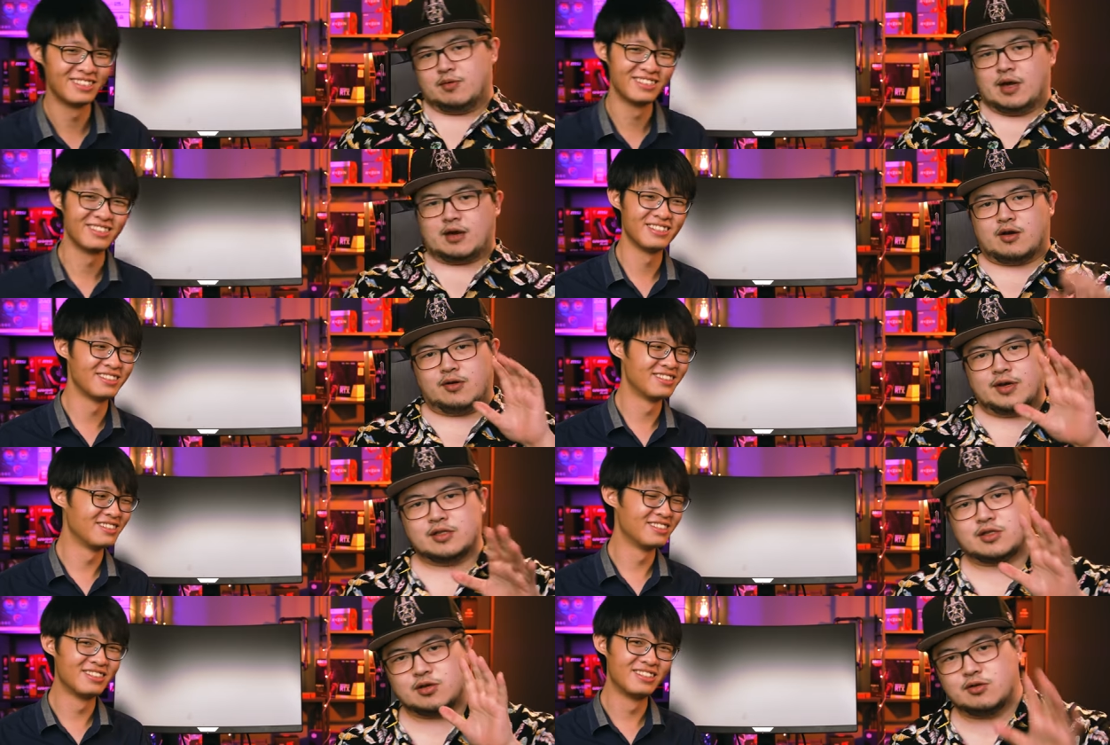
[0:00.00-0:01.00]
Speaker 1: we are
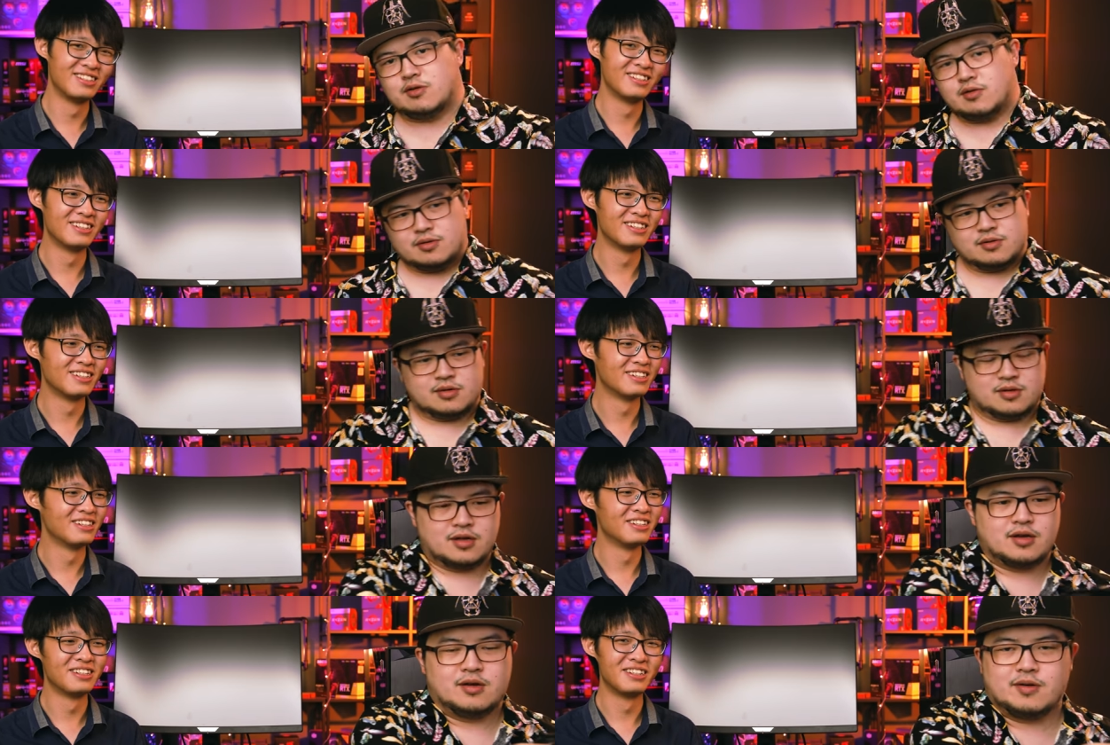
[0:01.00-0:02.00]
going to,
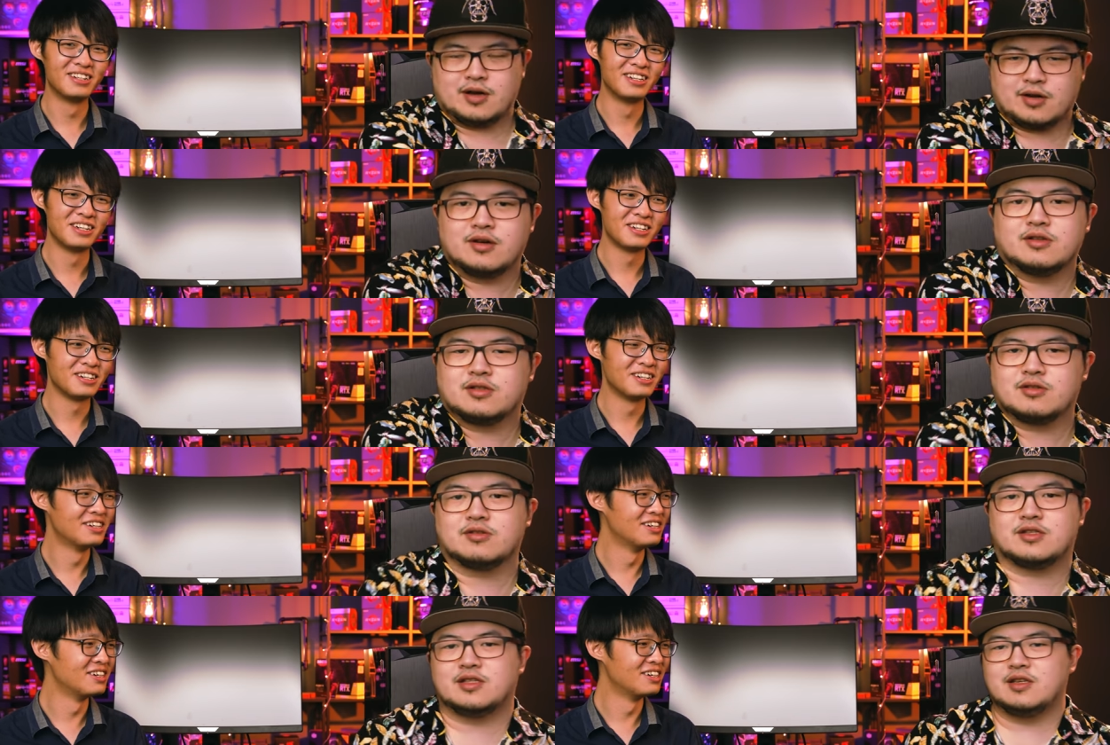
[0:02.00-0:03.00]
we are going
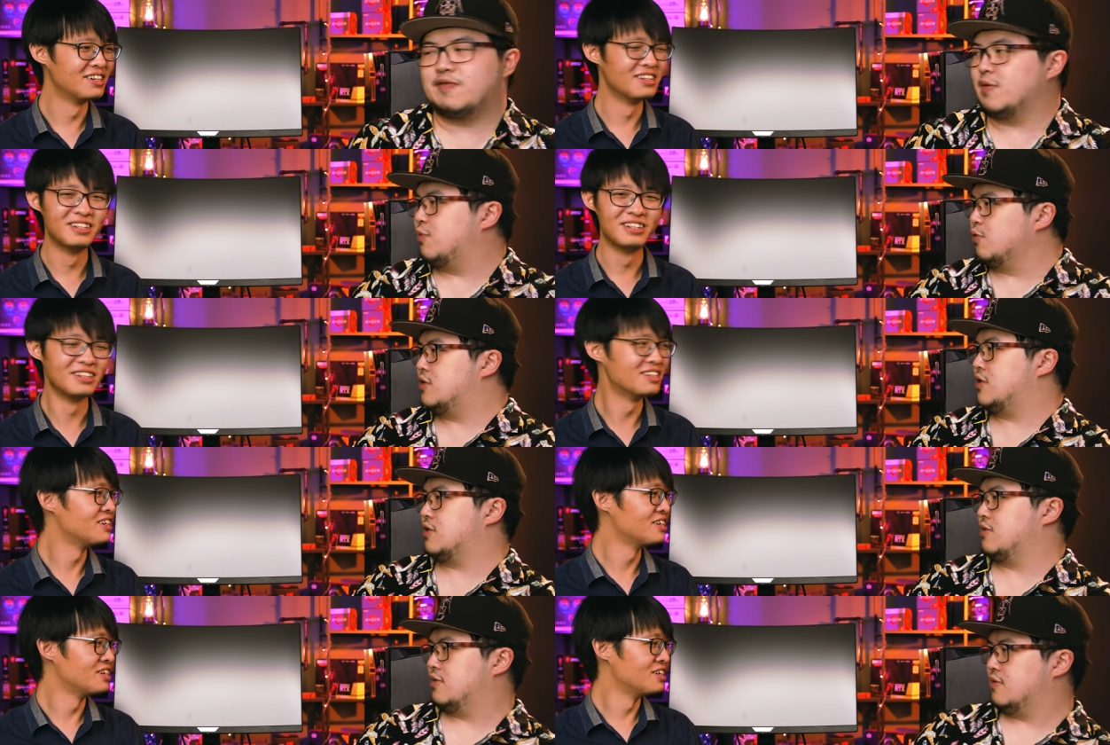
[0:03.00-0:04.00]
to see if it
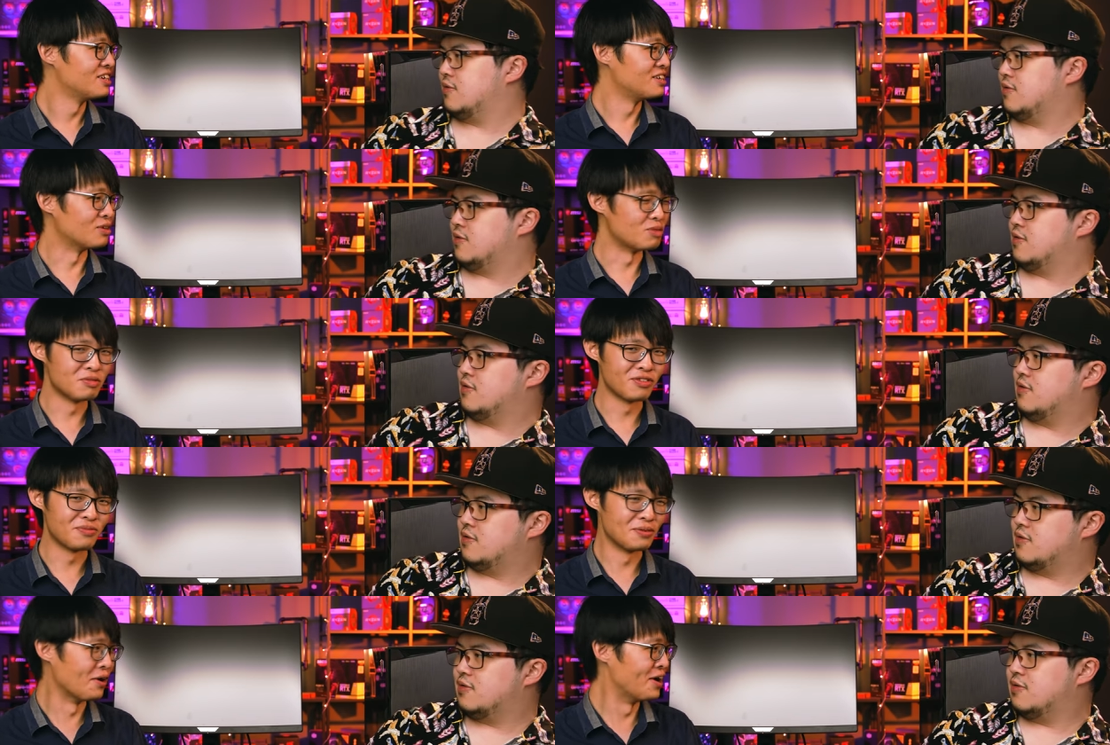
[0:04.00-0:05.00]
boots. The moment
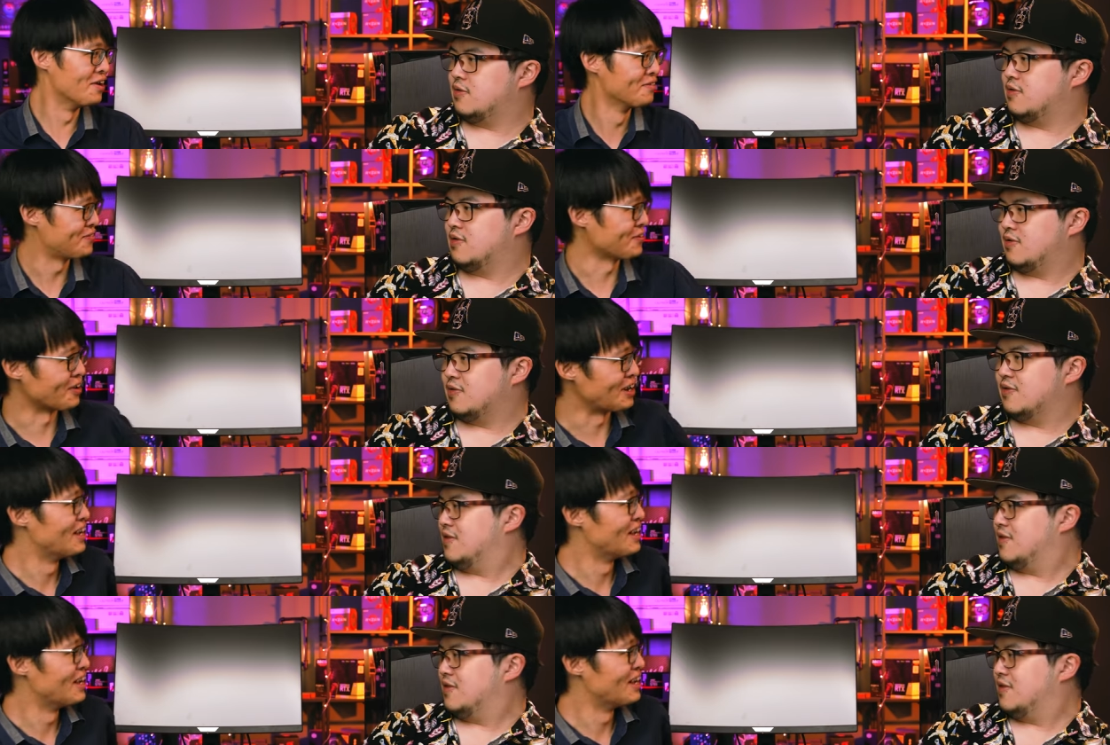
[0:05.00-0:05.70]
we've been waiting for.